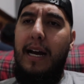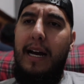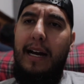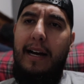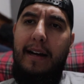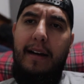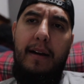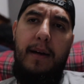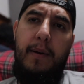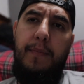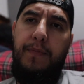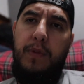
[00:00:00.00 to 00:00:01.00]

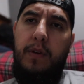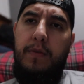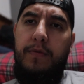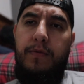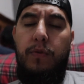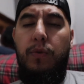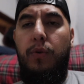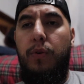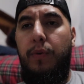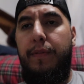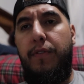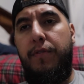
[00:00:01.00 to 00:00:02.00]
Um,
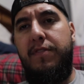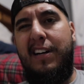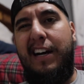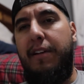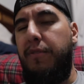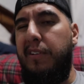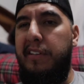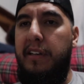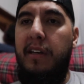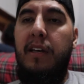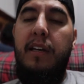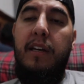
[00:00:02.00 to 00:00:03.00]
for went for five,
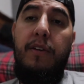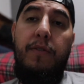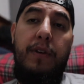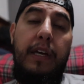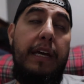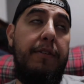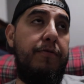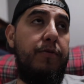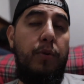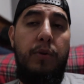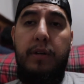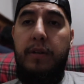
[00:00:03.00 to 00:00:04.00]
really hit
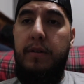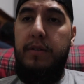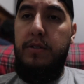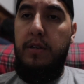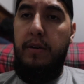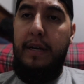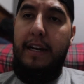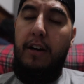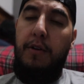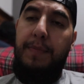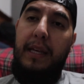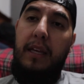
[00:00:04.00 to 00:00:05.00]
four. So at an
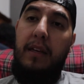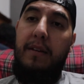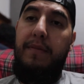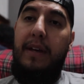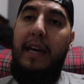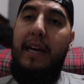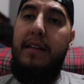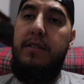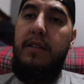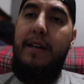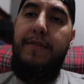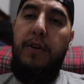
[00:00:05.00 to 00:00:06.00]
R P E of eight,
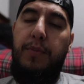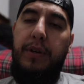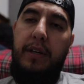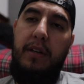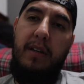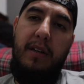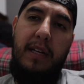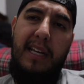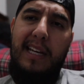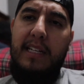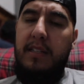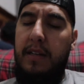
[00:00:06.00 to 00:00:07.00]
so that felt pretty good.
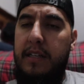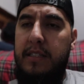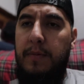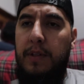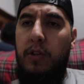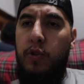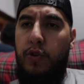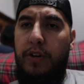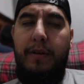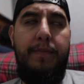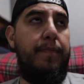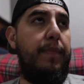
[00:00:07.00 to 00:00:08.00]
So I hit some close
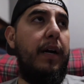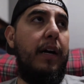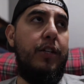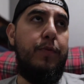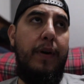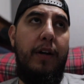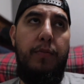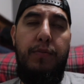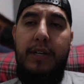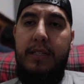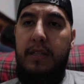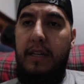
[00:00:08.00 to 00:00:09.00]
grip uh, spinal
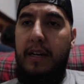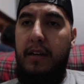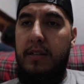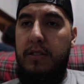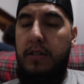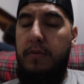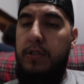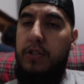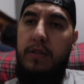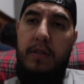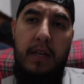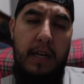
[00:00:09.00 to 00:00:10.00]
press today also,
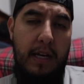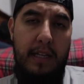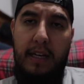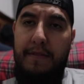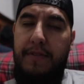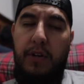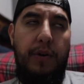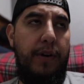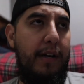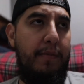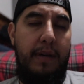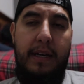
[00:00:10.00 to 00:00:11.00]
which that felt
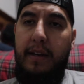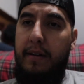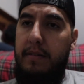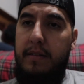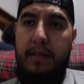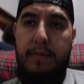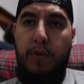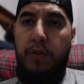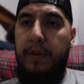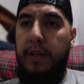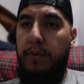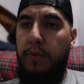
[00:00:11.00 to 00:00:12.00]
great, man.
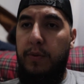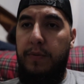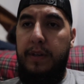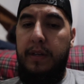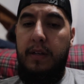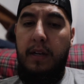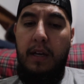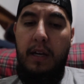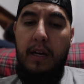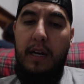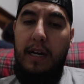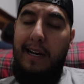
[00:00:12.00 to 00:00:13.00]
Moving and grooving,
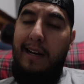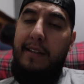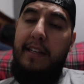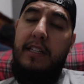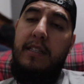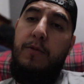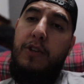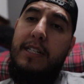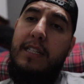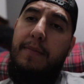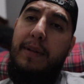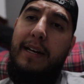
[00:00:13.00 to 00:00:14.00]
uh, and then hit some
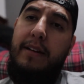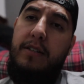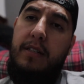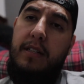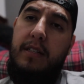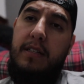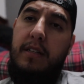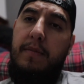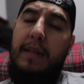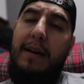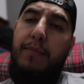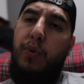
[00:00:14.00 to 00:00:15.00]
tricep ladders and then
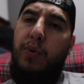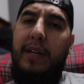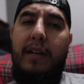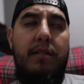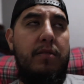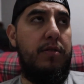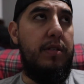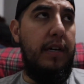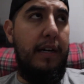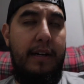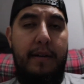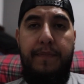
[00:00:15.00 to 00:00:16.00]
some lat pull downs.
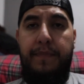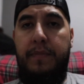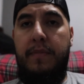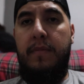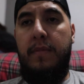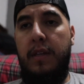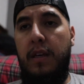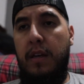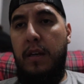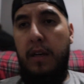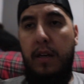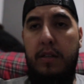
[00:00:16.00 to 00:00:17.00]
Um,
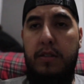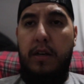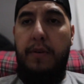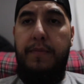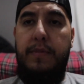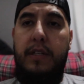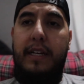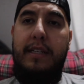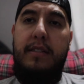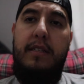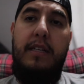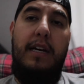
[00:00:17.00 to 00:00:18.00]
So
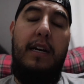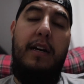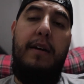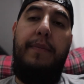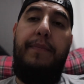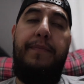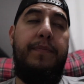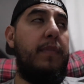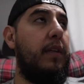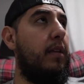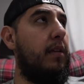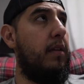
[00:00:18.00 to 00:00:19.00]
today's um,
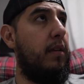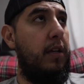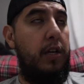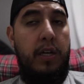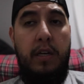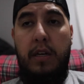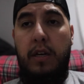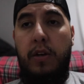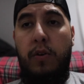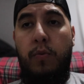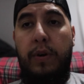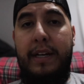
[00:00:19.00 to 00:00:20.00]

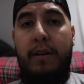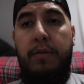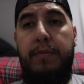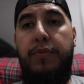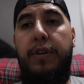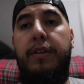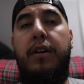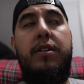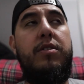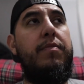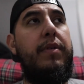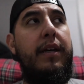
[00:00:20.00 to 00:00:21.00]
workout went pretty
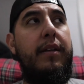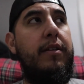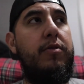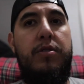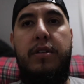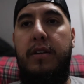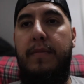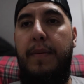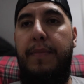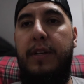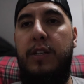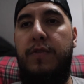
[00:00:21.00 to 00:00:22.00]
awesome, man. That was uh, my
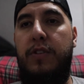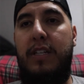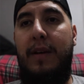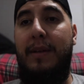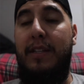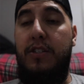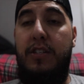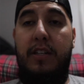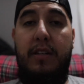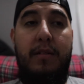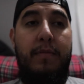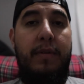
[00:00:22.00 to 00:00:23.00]
buddy's first time at the
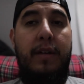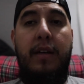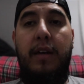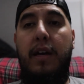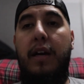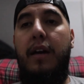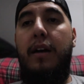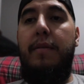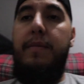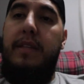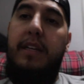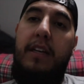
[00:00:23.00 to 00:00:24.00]
gym.
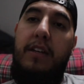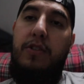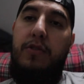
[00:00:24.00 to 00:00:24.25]
Um, I think he